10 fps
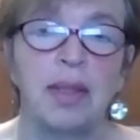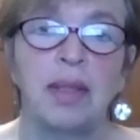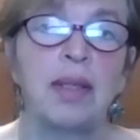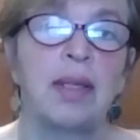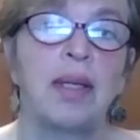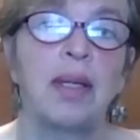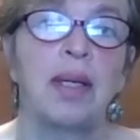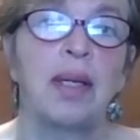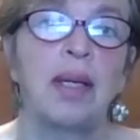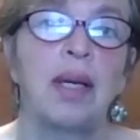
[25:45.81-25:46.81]
Right.
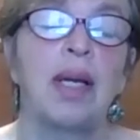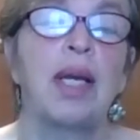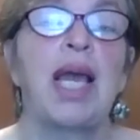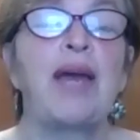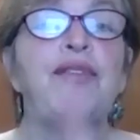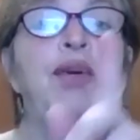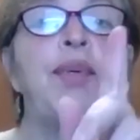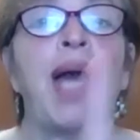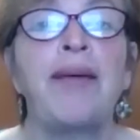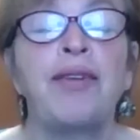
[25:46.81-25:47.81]
I never played. If
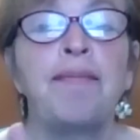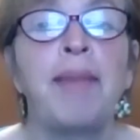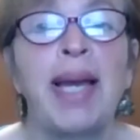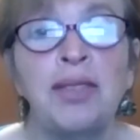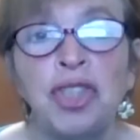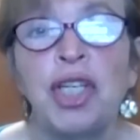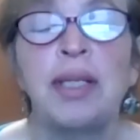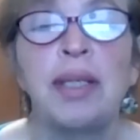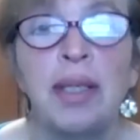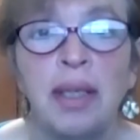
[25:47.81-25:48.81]
you never
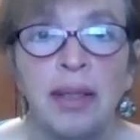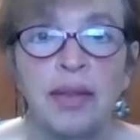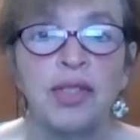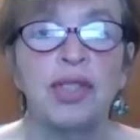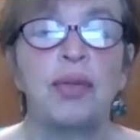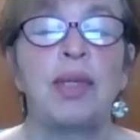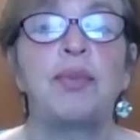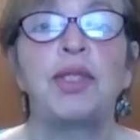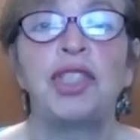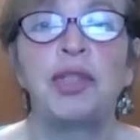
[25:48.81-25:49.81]
mention the suit
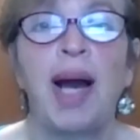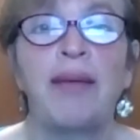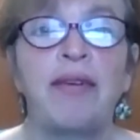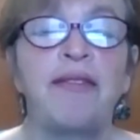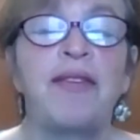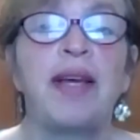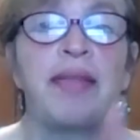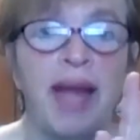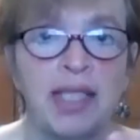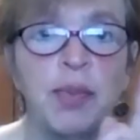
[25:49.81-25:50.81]
in which you have a
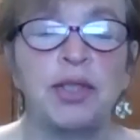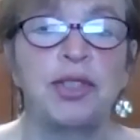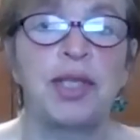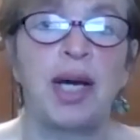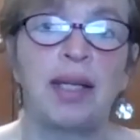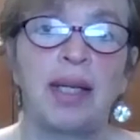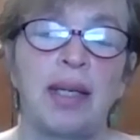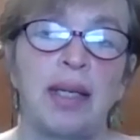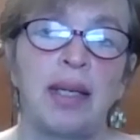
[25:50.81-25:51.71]
fit, that's what you're telling